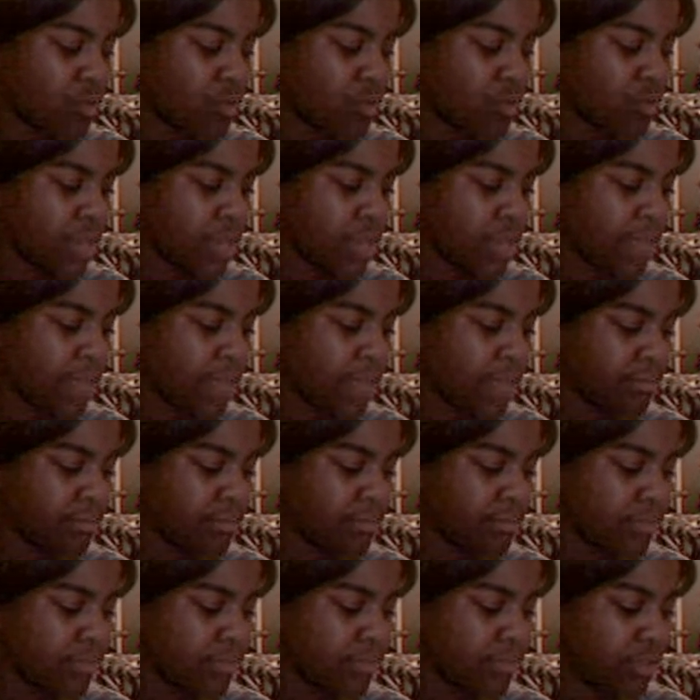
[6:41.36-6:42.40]
when I'm
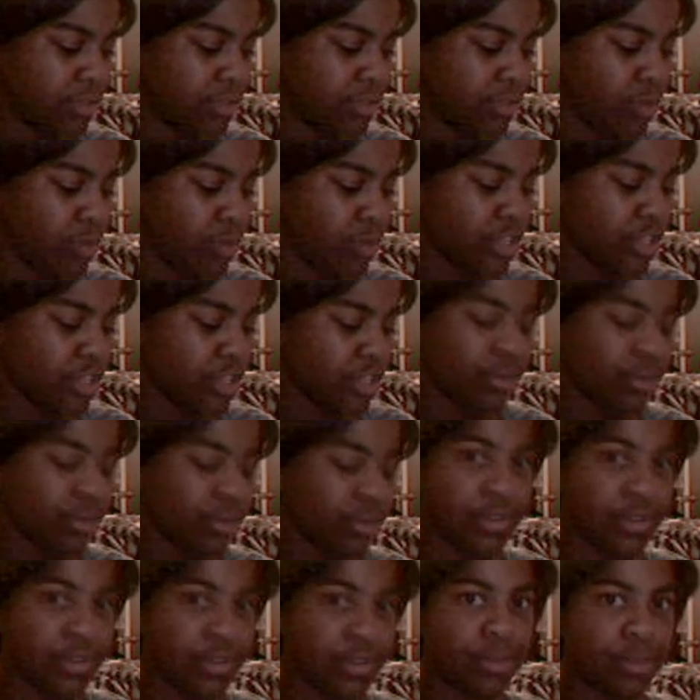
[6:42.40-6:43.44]
watching a
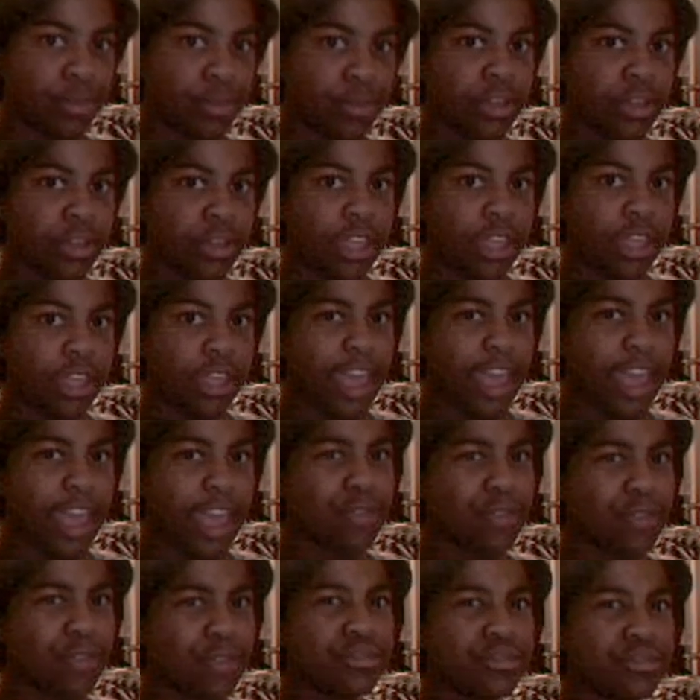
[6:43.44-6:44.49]
review, I
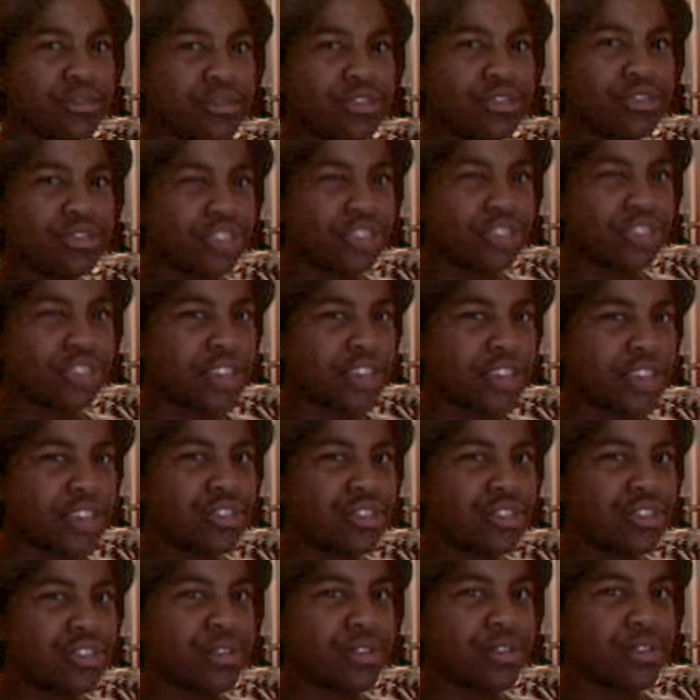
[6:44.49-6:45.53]
don't judge
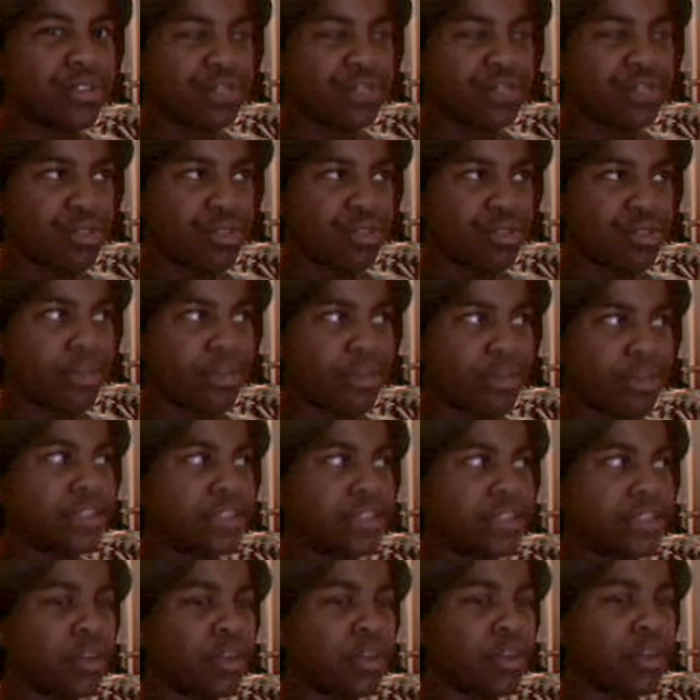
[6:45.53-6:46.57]
the review
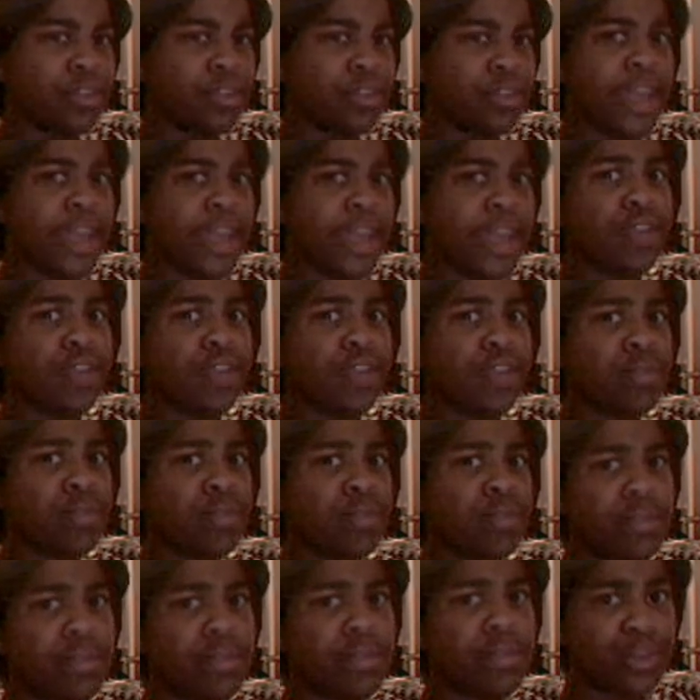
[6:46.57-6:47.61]
based on whether I
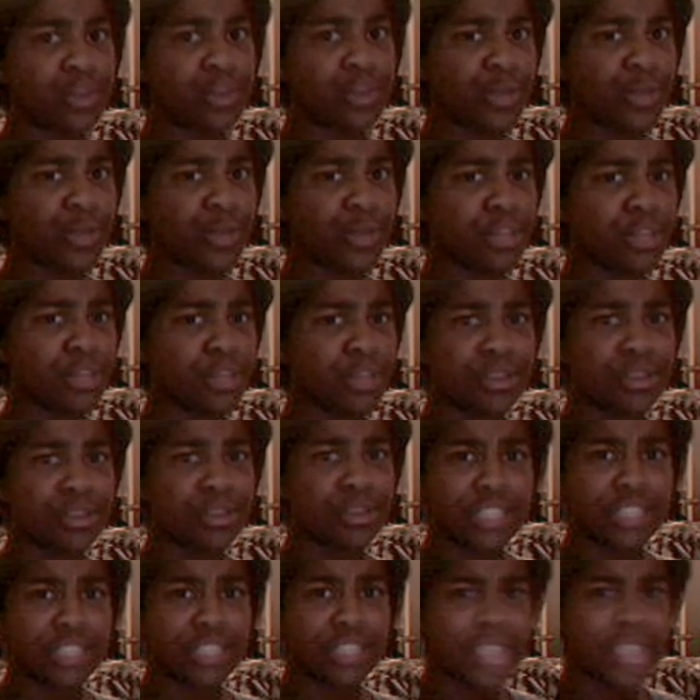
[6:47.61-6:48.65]
agree with what the
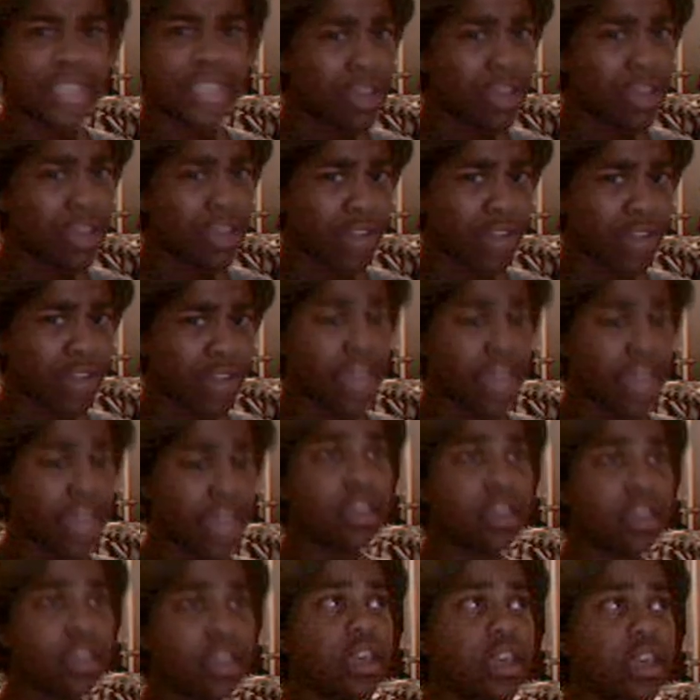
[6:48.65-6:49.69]
person is saying or not.
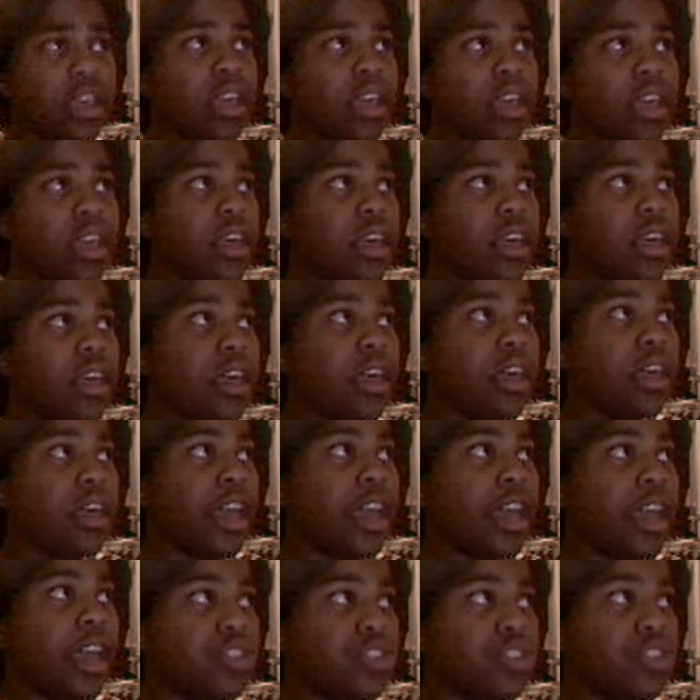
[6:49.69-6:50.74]

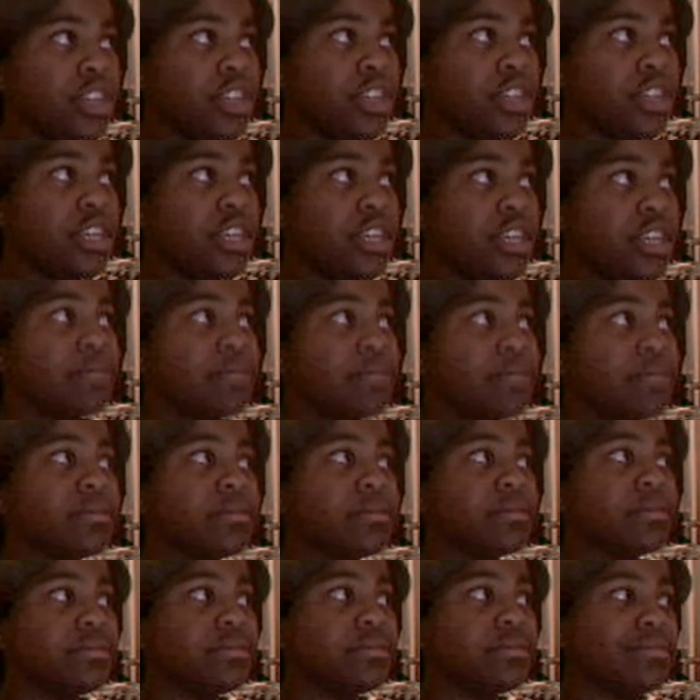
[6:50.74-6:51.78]
I judge it
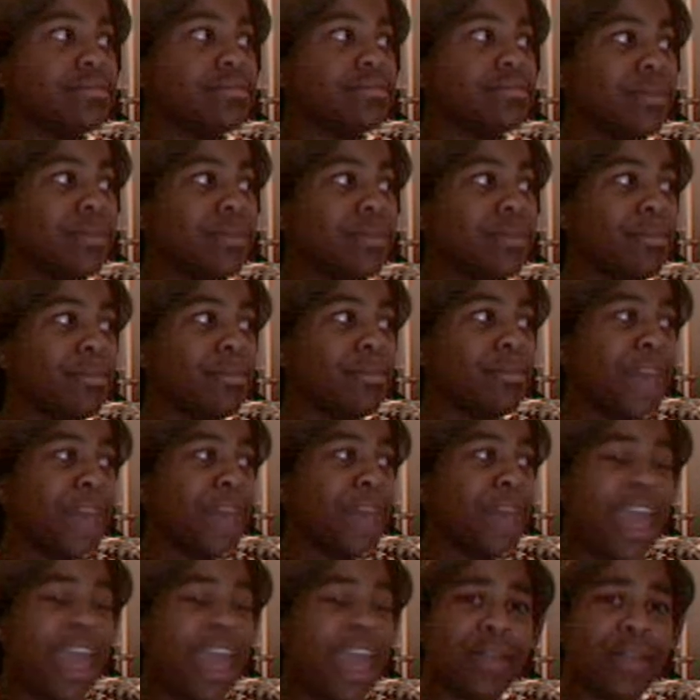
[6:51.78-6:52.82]

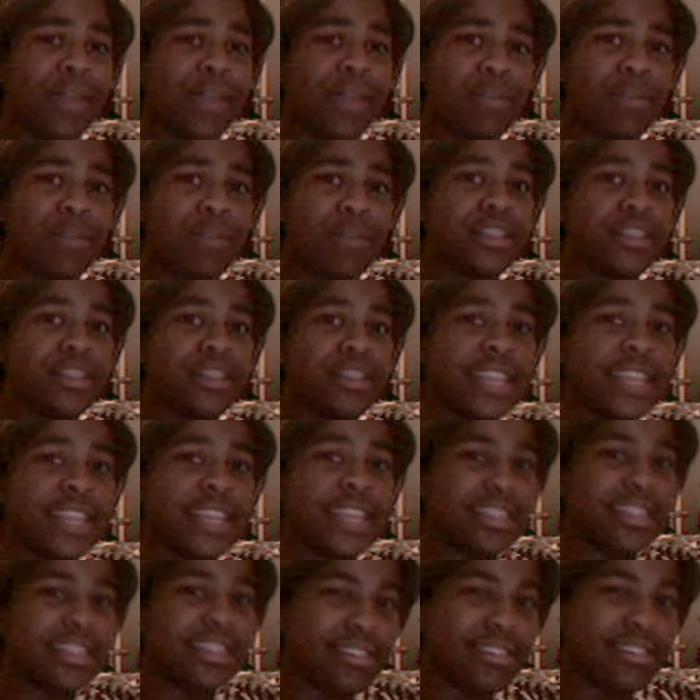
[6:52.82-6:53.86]
by how they
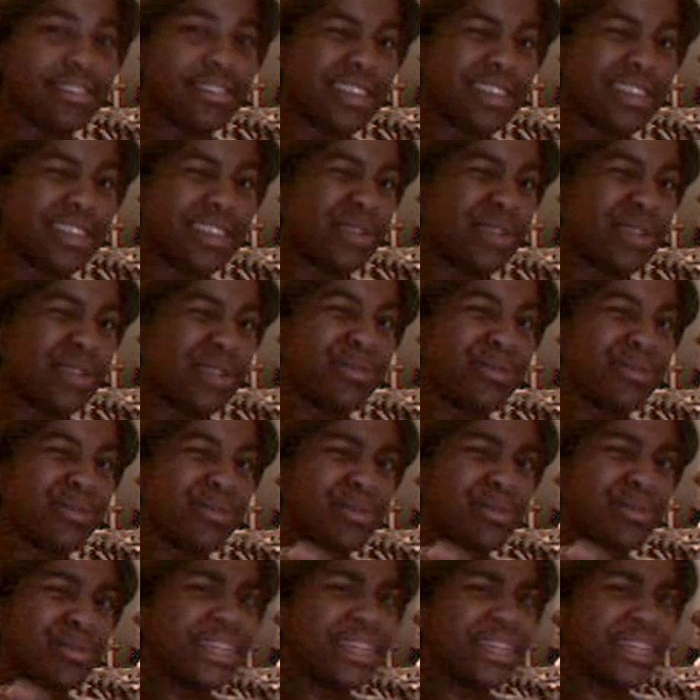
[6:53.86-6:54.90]
present their
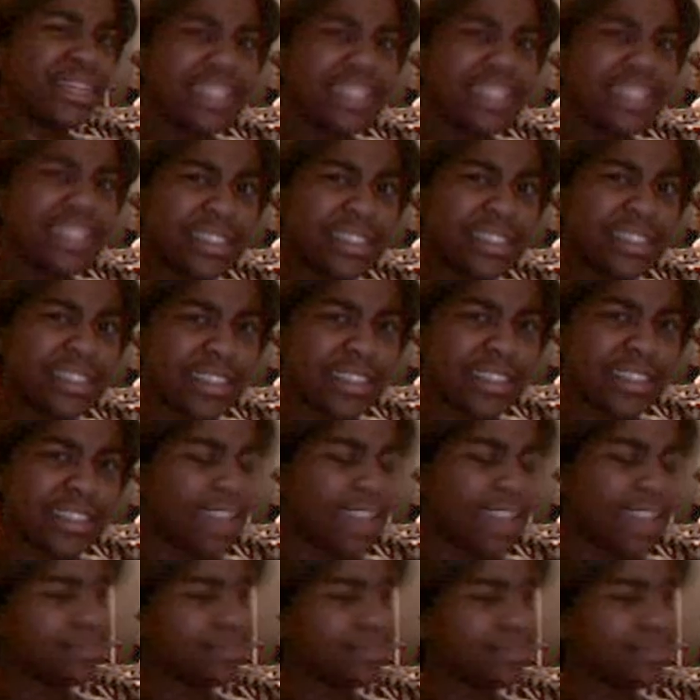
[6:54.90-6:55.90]
reasons. Like,